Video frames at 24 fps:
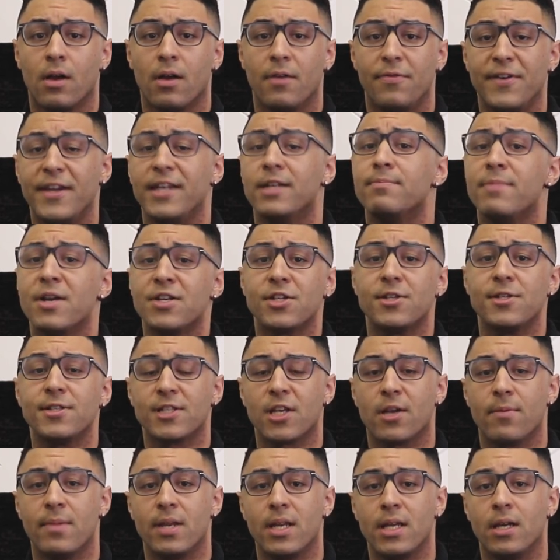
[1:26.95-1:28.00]
The admissions
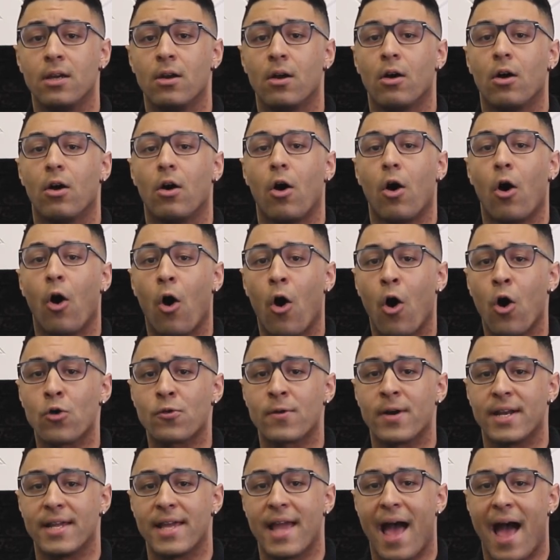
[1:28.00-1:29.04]
committee
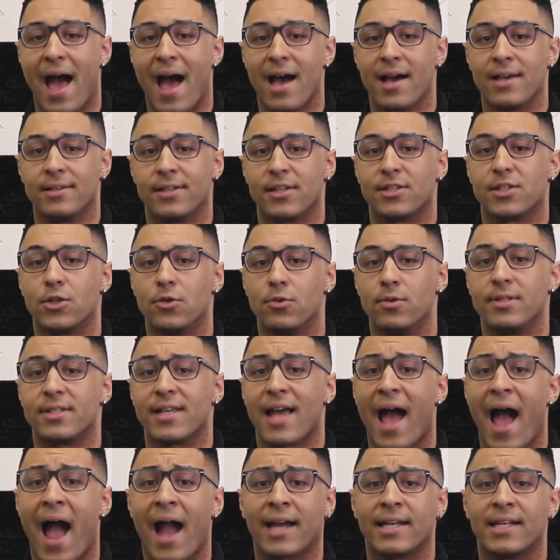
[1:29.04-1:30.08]
already has a student's
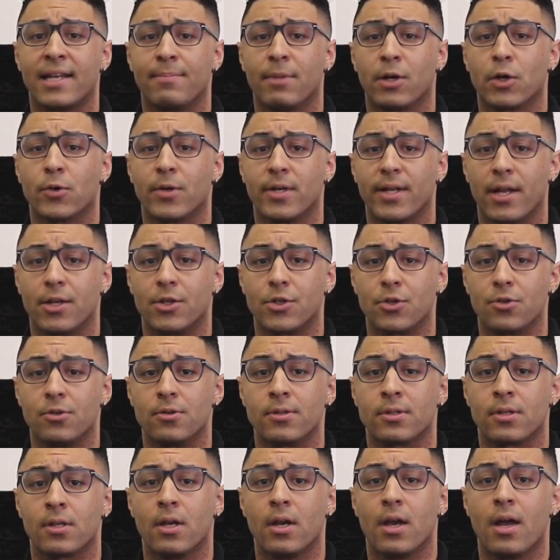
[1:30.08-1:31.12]
academic
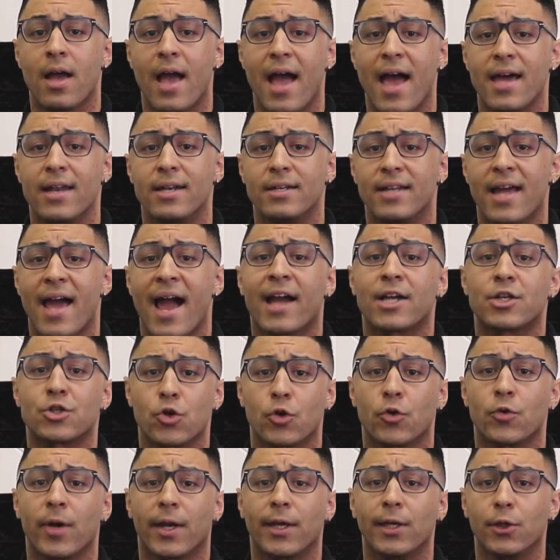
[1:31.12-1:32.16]
credentials and
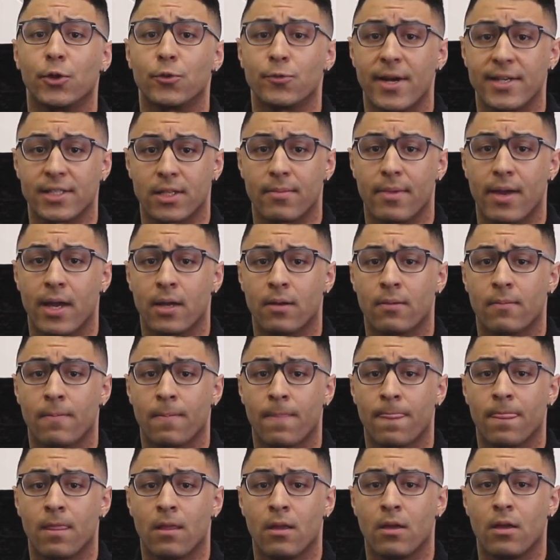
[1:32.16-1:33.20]
extracurricular resume.
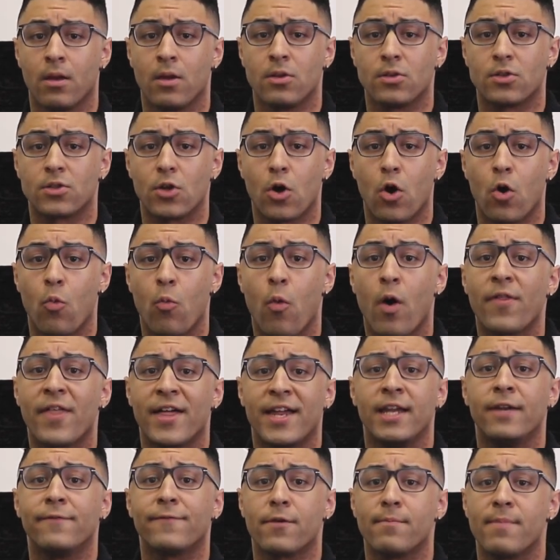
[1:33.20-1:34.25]
So while
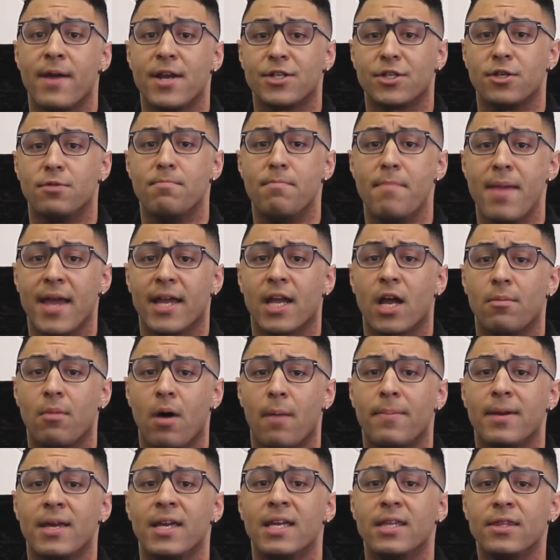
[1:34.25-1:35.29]
that information may come
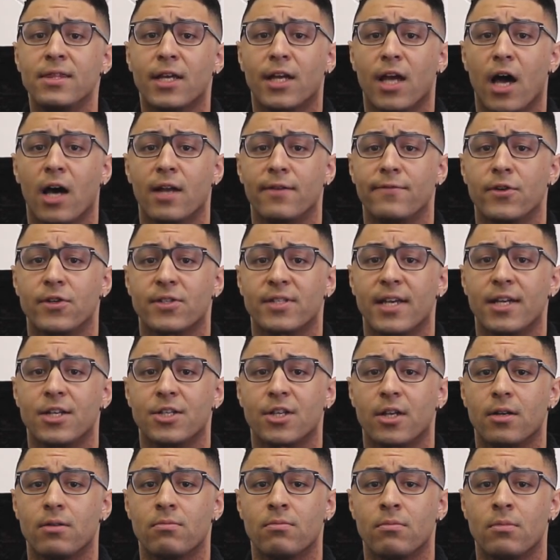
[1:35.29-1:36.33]
up in the
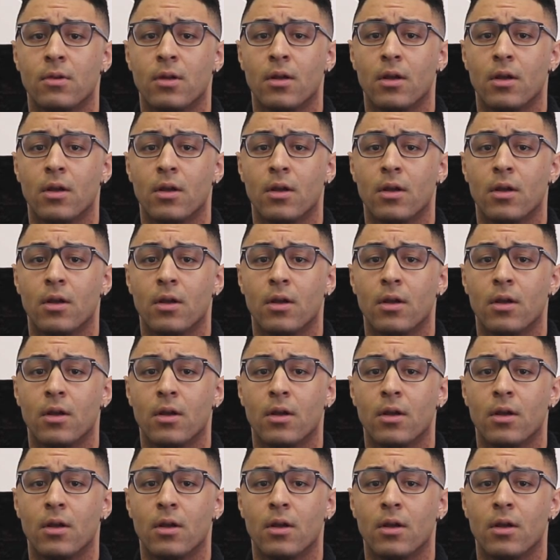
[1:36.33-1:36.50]
conversation,